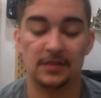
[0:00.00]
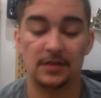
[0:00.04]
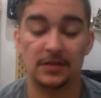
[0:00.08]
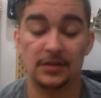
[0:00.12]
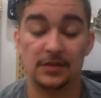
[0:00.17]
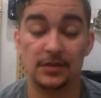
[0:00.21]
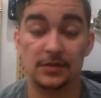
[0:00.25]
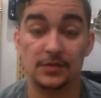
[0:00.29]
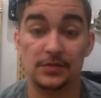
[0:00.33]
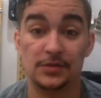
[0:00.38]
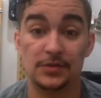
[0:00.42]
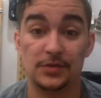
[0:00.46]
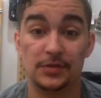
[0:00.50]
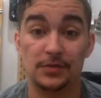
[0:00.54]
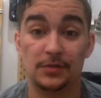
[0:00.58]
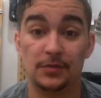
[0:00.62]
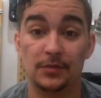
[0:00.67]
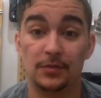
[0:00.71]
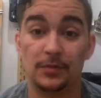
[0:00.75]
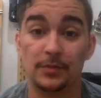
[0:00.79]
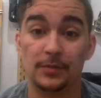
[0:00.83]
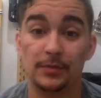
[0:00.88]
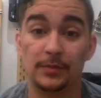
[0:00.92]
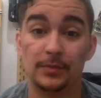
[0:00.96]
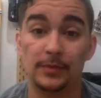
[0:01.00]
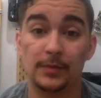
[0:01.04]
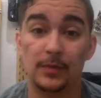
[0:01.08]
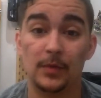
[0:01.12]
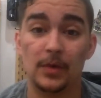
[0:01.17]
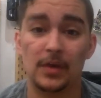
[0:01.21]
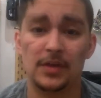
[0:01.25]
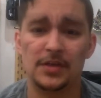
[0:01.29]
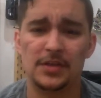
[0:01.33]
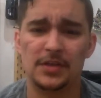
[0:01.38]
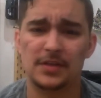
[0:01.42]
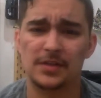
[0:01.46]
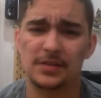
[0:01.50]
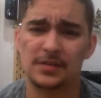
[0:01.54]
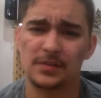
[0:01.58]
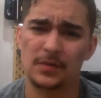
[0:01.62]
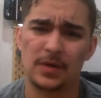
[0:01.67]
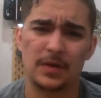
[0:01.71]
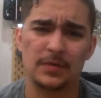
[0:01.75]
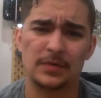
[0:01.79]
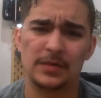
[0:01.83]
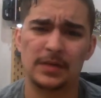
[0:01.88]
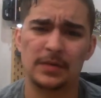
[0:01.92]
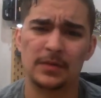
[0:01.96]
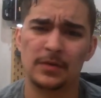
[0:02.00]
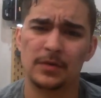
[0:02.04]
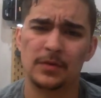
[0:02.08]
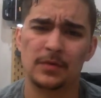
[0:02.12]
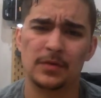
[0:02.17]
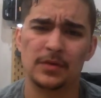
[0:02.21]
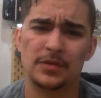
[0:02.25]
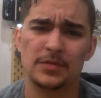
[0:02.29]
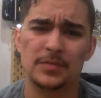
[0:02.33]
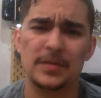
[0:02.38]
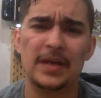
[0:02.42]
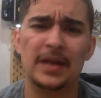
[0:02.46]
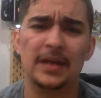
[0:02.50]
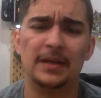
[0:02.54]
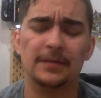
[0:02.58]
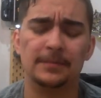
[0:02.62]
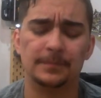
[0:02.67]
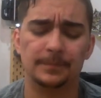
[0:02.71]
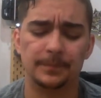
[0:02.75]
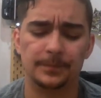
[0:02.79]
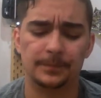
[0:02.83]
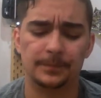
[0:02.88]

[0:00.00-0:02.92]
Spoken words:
YouTube for people to be watching, so why would they want to watch me?